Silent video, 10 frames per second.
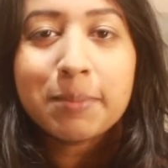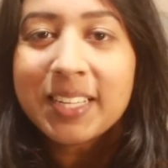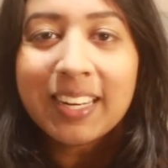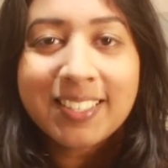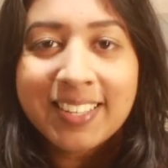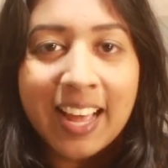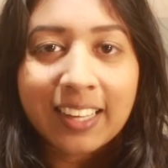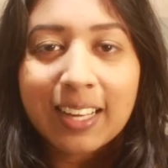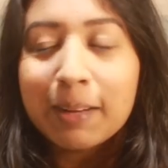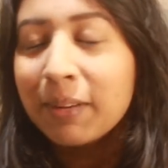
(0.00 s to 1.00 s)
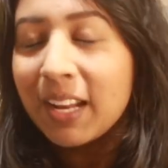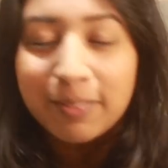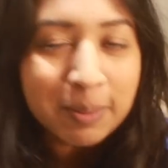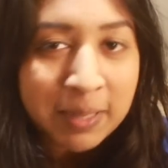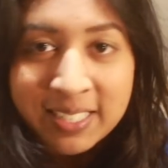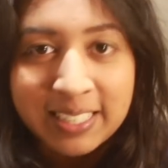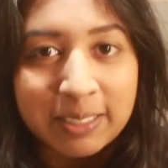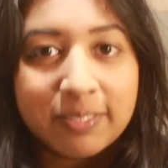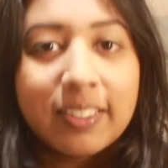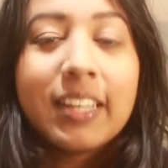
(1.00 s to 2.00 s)
still a snack. I'm loving
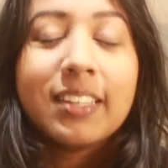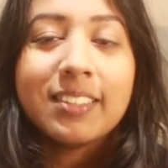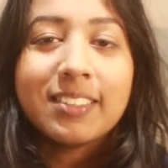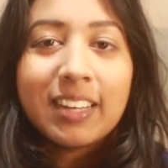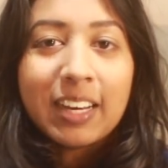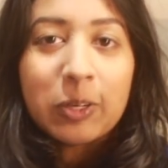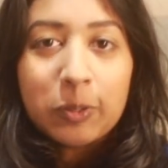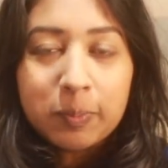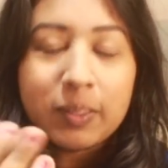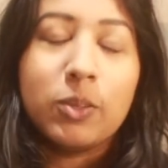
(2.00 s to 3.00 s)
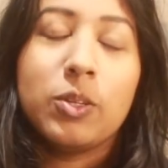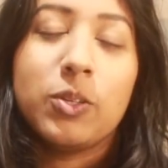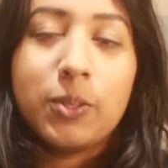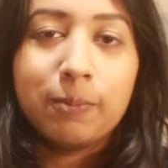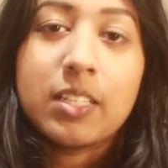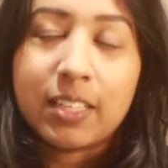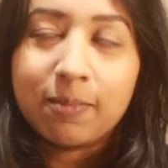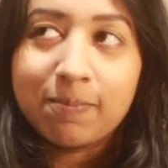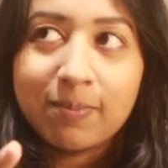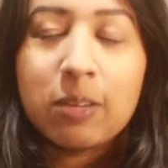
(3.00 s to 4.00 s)
myself, and I hope you do too. As
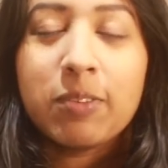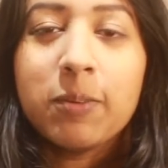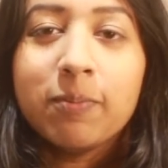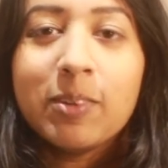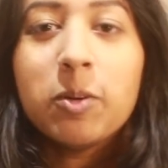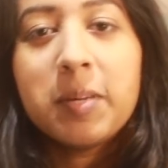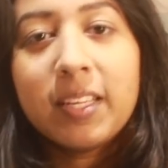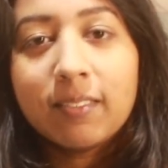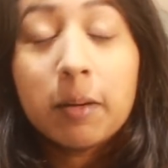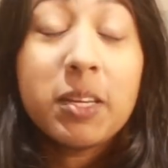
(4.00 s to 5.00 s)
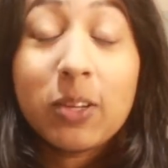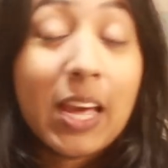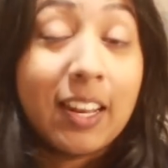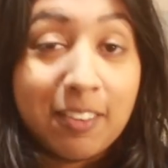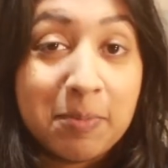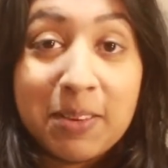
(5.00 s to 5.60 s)
in, love you, not me. I mean, you can love me